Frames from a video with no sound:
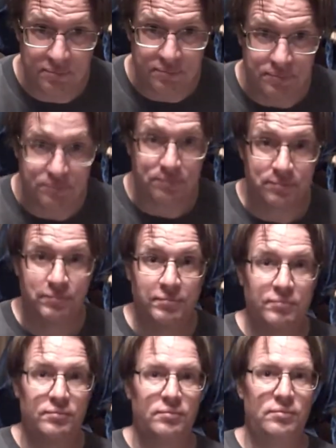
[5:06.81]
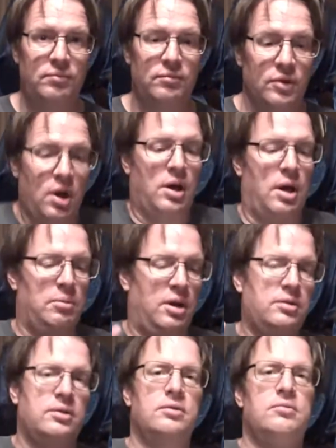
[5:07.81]
It's a record. Be careful.
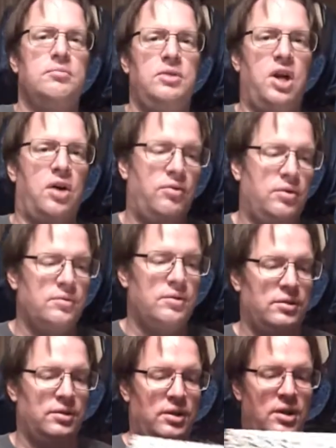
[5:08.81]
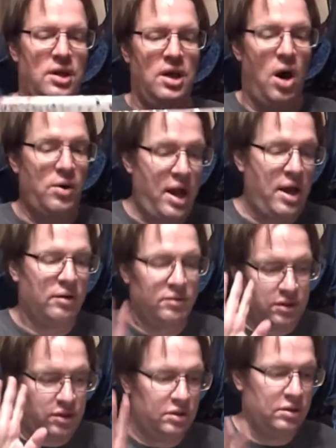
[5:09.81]
Okay. Look at look at the shape. Okay. Does it
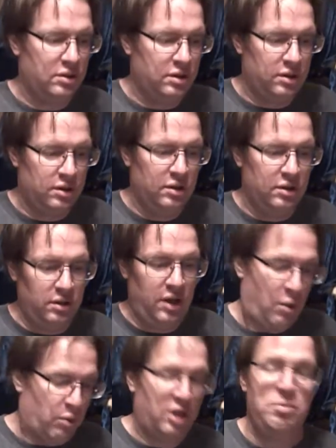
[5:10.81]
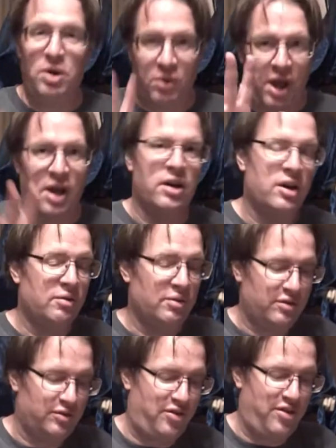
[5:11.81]
look like a record? Not really, but
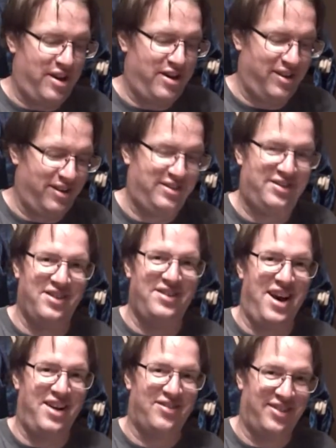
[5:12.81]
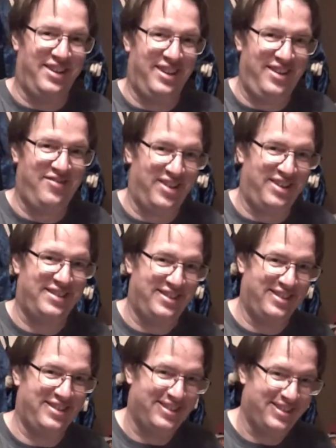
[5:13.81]
okay. not really.
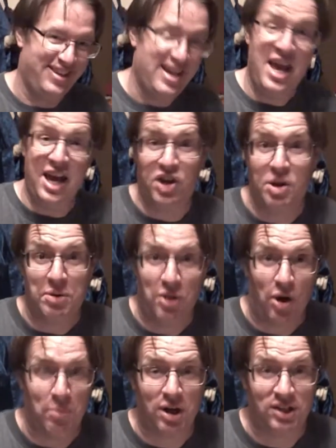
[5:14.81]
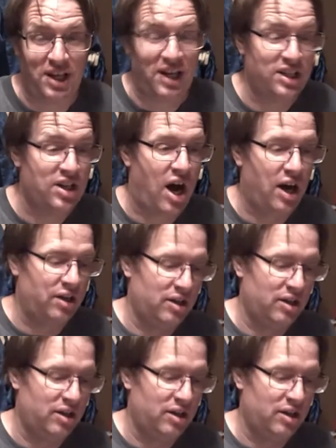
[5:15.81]
It could be though. I'm not saying it's not.